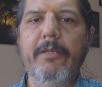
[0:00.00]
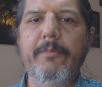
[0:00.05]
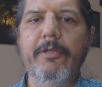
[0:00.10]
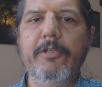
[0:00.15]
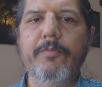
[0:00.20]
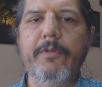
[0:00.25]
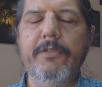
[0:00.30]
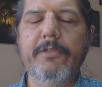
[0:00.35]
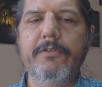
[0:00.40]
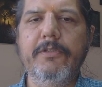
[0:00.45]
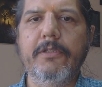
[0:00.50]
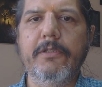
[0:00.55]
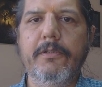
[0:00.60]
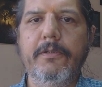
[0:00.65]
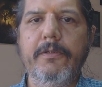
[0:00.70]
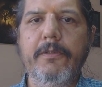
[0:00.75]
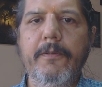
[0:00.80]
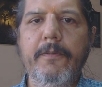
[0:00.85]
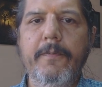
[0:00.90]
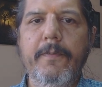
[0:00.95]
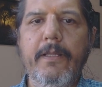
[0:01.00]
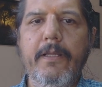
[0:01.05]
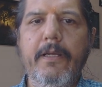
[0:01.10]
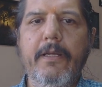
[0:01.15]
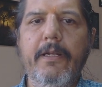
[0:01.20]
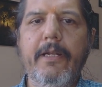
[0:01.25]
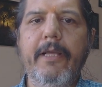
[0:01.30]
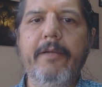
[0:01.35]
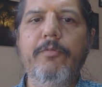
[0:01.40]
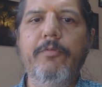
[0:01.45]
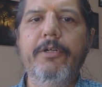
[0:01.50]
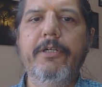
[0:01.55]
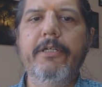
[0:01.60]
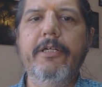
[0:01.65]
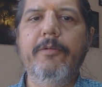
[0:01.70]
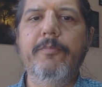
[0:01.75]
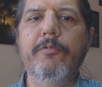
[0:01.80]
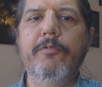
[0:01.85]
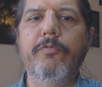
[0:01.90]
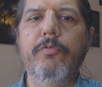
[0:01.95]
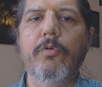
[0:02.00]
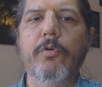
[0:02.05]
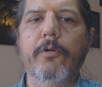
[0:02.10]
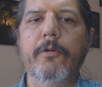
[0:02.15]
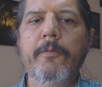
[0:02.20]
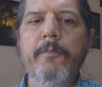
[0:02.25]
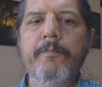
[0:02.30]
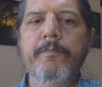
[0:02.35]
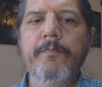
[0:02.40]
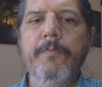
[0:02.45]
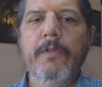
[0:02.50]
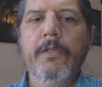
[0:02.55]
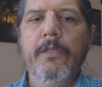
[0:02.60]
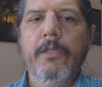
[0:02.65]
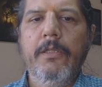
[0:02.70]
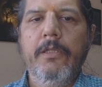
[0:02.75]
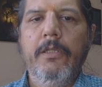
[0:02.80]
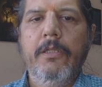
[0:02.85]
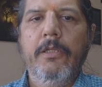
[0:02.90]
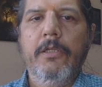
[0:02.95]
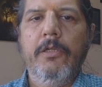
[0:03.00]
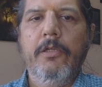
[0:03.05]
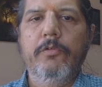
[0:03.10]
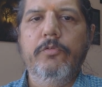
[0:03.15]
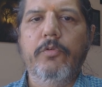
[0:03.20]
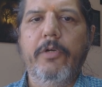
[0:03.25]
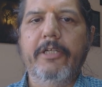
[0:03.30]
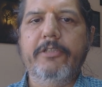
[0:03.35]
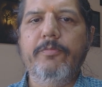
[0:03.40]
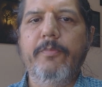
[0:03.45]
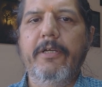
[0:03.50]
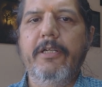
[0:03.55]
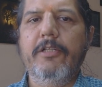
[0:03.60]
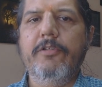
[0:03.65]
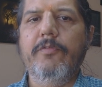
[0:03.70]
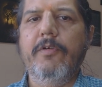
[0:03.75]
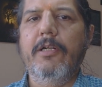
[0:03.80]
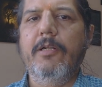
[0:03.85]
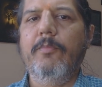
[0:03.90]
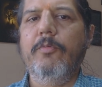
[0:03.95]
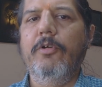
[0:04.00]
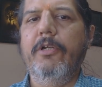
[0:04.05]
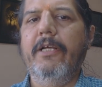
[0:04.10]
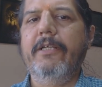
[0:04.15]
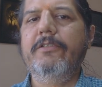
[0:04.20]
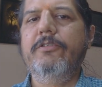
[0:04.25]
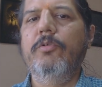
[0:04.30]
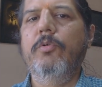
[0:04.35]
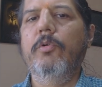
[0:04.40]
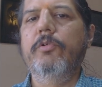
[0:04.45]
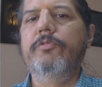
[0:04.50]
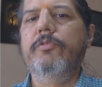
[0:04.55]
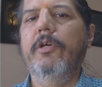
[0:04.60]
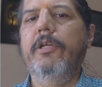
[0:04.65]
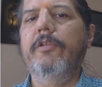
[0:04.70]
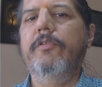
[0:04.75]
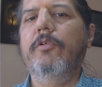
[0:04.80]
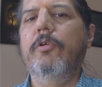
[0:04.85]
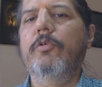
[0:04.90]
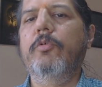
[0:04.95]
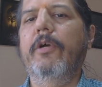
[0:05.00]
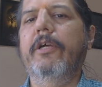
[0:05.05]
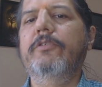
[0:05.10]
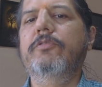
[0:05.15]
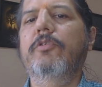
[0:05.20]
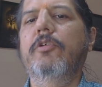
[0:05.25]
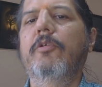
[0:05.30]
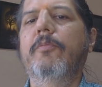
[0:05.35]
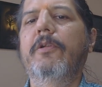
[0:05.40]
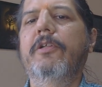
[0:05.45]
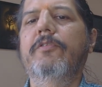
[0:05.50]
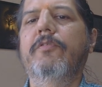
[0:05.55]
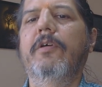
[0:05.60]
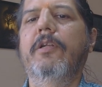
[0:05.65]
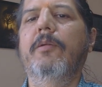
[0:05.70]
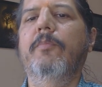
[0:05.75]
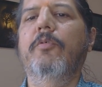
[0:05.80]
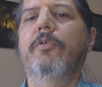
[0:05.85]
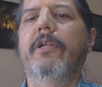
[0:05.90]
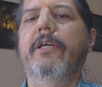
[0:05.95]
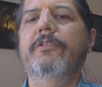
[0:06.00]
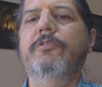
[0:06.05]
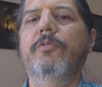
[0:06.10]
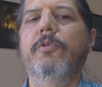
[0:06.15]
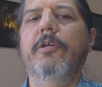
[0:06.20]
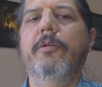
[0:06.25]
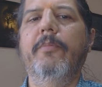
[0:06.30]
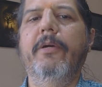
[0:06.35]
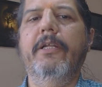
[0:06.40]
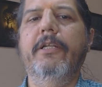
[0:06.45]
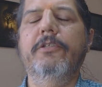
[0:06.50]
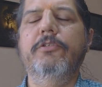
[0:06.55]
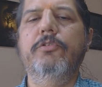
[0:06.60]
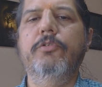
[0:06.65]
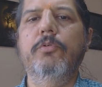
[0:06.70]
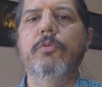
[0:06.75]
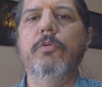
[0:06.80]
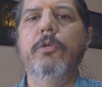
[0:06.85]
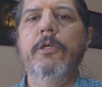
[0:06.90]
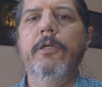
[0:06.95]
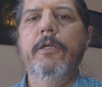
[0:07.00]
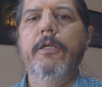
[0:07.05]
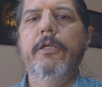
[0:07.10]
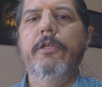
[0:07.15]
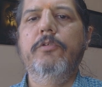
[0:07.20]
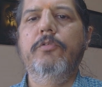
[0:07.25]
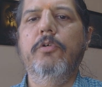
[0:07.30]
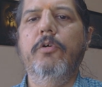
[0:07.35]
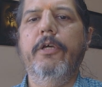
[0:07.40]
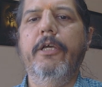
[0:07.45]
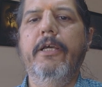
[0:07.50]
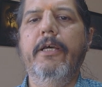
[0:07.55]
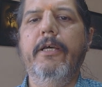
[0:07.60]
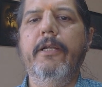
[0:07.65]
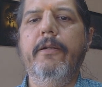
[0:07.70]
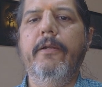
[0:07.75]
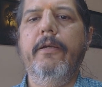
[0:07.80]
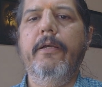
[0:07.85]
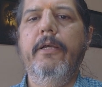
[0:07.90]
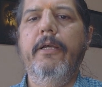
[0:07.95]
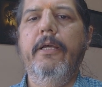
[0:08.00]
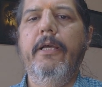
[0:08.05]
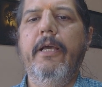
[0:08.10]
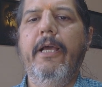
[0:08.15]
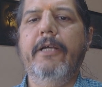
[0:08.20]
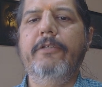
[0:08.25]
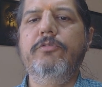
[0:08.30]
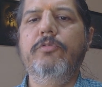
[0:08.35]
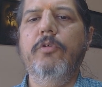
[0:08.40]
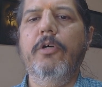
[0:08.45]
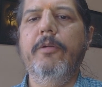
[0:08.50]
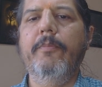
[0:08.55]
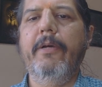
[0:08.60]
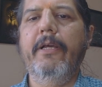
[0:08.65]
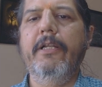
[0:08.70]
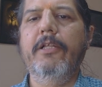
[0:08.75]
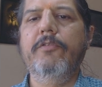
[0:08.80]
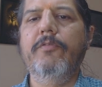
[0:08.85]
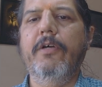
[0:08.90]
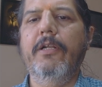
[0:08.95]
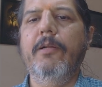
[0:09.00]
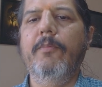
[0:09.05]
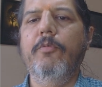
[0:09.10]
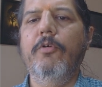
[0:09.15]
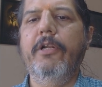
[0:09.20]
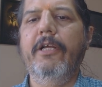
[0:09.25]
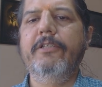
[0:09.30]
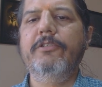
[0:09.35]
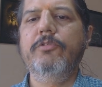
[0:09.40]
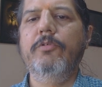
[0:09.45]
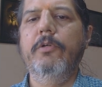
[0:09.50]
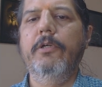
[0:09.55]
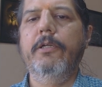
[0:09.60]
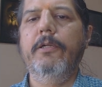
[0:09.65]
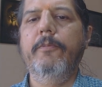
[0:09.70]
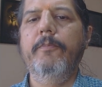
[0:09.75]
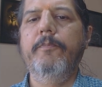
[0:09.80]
expansion like we did before. So x minus 1 upon x whole square is equal to x square plus 1 upon x square minus 2. So here x square minus 1 upon x square